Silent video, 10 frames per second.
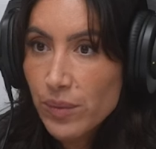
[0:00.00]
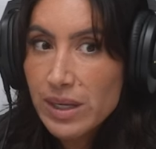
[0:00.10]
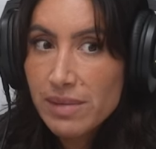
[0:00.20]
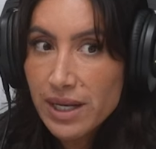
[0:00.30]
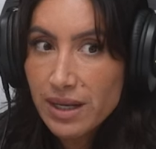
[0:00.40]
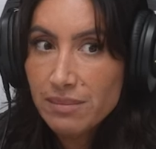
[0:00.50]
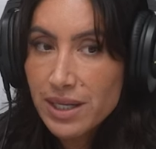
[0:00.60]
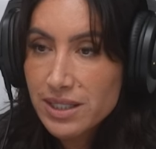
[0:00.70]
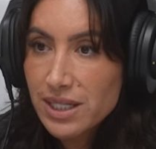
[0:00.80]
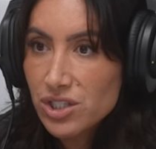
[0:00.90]
three minute
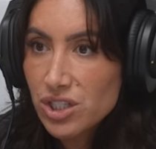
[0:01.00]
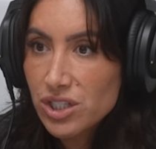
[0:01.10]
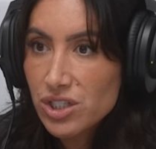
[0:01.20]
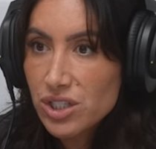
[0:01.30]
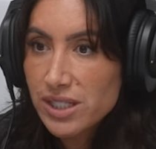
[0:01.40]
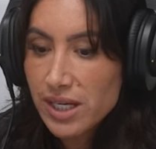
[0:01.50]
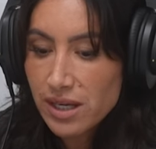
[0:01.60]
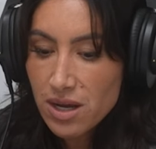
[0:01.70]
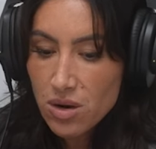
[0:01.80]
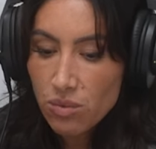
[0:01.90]
meditation and just like
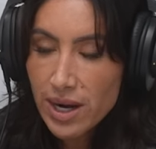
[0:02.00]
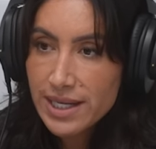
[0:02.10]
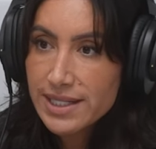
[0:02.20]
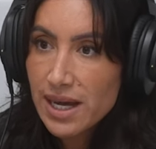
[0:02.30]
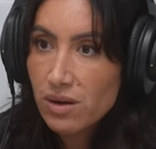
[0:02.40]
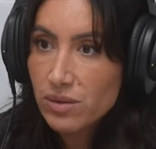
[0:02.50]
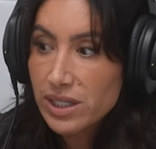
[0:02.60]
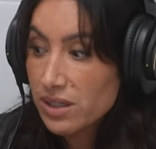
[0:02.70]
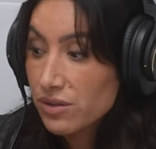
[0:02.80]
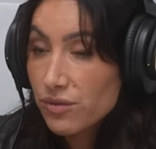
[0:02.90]
writing down
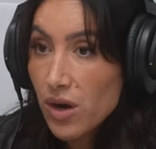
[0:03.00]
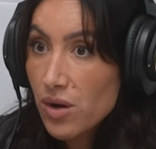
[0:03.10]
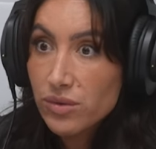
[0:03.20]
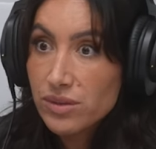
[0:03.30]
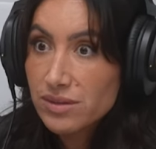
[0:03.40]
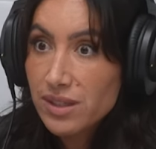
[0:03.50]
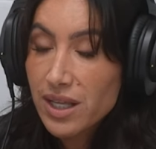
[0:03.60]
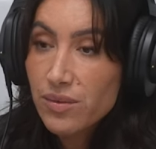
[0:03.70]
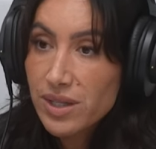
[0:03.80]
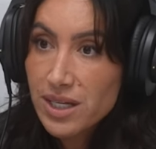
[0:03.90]
in your phone like
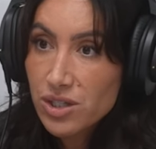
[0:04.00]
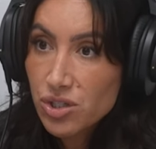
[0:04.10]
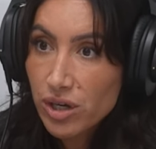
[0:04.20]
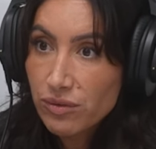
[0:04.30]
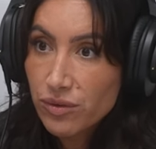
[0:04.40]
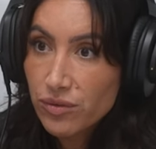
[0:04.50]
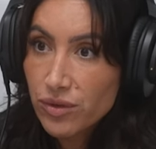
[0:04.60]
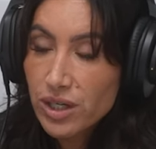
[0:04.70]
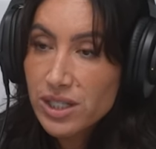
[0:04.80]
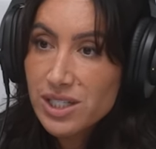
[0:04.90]
mm-hmm. three things you're grateful
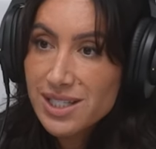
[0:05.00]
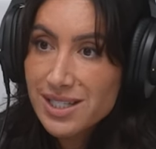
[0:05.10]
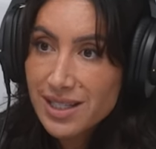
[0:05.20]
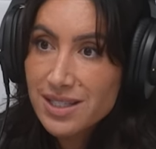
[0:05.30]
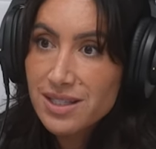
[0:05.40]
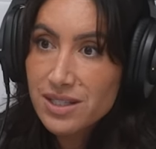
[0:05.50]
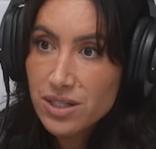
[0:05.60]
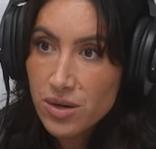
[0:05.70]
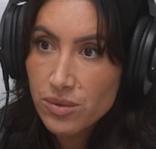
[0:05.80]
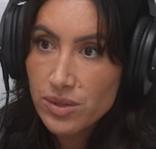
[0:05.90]
for it just sets the
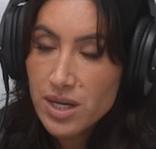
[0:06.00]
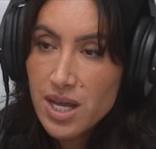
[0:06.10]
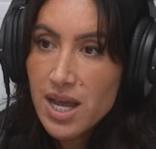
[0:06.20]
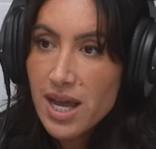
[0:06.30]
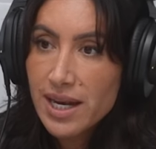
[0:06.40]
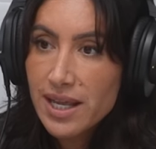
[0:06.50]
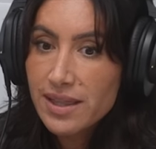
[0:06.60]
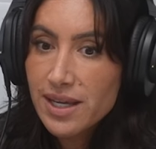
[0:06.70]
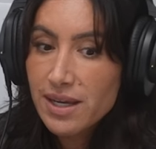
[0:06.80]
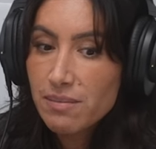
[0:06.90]
tone yeah. and i
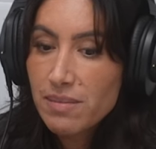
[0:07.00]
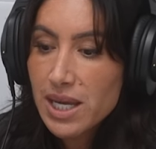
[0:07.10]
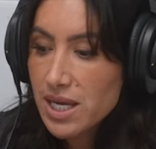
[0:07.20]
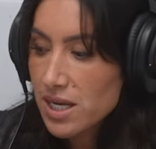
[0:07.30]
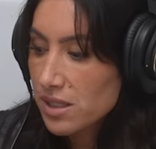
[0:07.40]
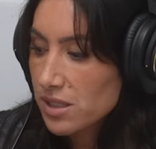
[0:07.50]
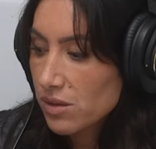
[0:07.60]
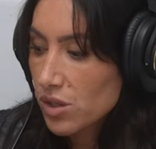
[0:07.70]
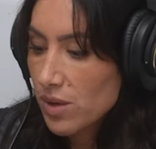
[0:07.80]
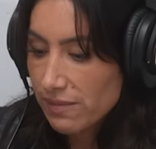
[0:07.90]
think making it so
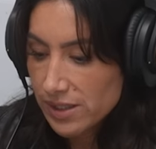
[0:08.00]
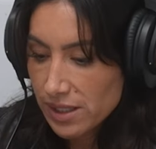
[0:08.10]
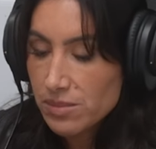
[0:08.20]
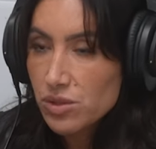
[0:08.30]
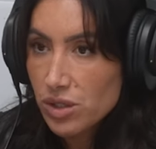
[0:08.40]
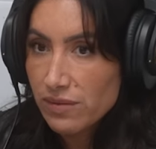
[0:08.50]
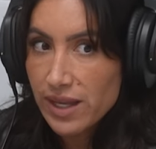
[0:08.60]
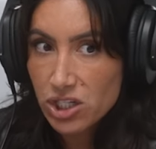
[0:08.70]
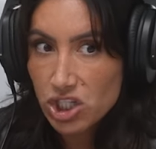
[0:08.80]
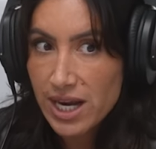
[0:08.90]
you have some sort of
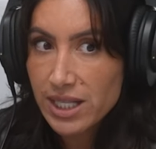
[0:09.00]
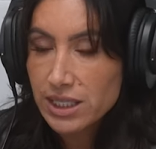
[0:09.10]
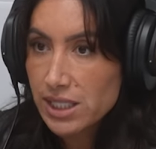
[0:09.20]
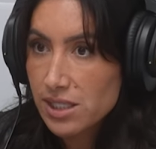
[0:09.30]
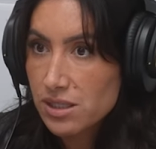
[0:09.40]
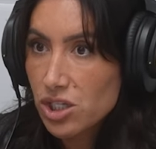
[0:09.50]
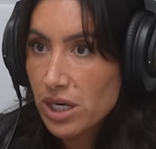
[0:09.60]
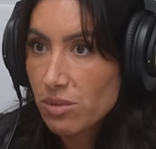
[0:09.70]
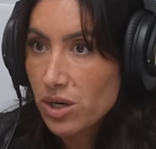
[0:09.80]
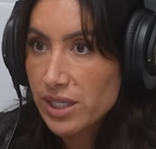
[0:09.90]
like checklist
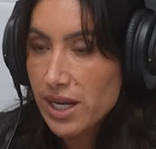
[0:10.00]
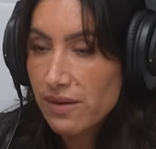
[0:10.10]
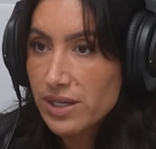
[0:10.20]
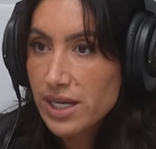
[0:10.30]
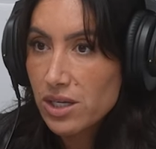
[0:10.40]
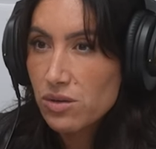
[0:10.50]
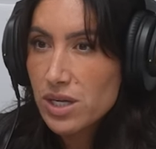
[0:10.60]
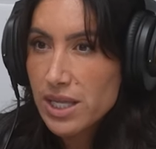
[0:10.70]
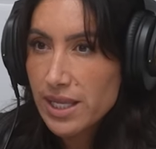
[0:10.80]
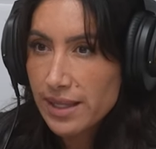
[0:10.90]
check mark that every day you can
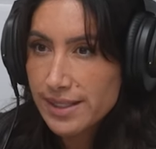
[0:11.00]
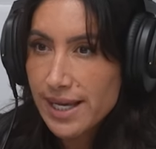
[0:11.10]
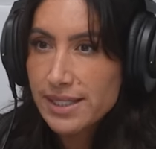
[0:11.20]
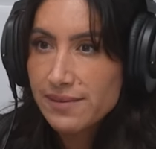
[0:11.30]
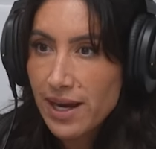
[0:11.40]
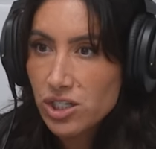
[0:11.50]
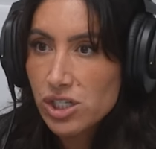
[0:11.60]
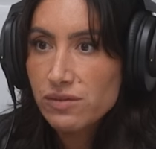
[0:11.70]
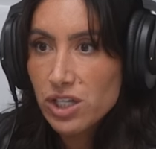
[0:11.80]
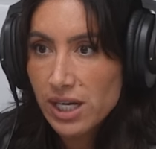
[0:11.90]
mm-hmm. get that
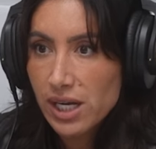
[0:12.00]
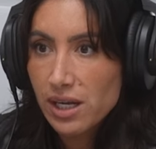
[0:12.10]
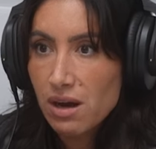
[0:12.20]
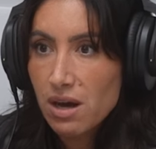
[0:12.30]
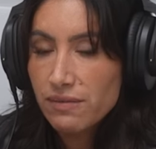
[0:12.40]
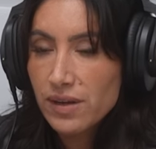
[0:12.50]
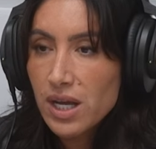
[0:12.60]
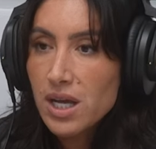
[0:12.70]
satisfaction of checking it off